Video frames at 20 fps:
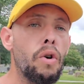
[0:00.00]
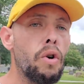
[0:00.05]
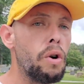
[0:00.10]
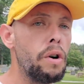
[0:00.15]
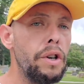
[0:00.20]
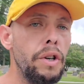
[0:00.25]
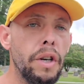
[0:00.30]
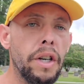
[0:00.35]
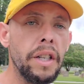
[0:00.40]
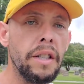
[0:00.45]
or
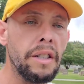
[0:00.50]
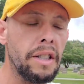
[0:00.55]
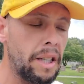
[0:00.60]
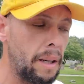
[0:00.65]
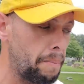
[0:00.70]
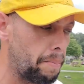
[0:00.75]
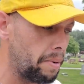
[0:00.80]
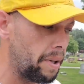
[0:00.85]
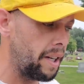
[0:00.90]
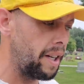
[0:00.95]
you can
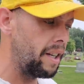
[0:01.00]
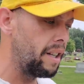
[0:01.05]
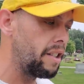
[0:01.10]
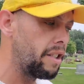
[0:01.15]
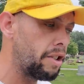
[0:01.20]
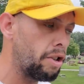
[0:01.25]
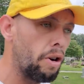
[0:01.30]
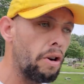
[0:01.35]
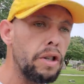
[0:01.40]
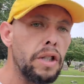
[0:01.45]
simply
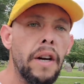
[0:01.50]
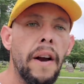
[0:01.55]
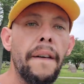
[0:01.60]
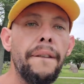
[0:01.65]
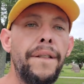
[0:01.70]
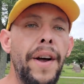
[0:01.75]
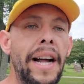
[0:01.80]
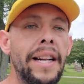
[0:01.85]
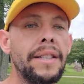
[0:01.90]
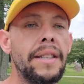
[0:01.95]
search
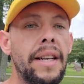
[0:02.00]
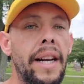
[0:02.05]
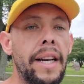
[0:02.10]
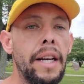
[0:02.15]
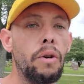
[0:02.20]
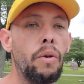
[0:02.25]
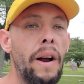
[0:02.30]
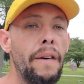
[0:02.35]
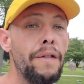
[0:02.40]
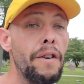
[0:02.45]

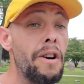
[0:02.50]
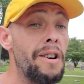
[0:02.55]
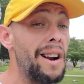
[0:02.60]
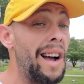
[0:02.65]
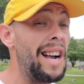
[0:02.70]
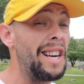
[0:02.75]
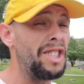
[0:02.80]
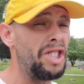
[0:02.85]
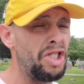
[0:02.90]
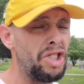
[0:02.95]
fascinating graveyard.
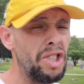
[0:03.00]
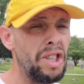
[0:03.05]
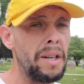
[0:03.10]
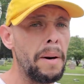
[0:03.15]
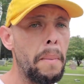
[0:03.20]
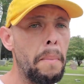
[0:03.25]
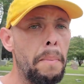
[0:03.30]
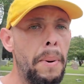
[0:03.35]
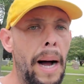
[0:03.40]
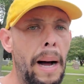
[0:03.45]
I should
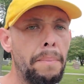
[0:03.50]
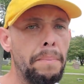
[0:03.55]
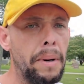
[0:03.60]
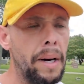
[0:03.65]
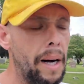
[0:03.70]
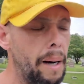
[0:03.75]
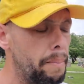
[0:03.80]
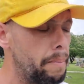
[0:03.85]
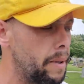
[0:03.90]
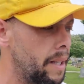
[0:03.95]
pop
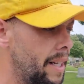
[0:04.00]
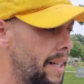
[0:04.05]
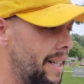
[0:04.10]
up.